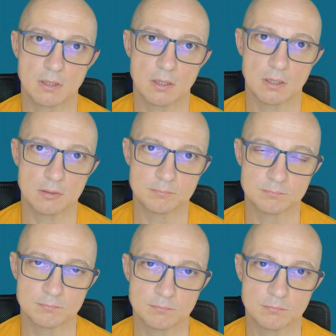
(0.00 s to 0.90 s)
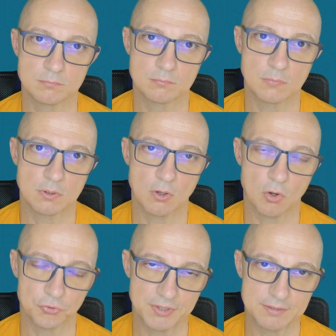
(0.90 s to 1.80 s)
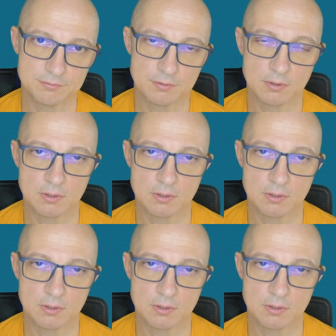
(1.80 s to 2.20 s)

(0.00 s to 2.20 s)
hot end.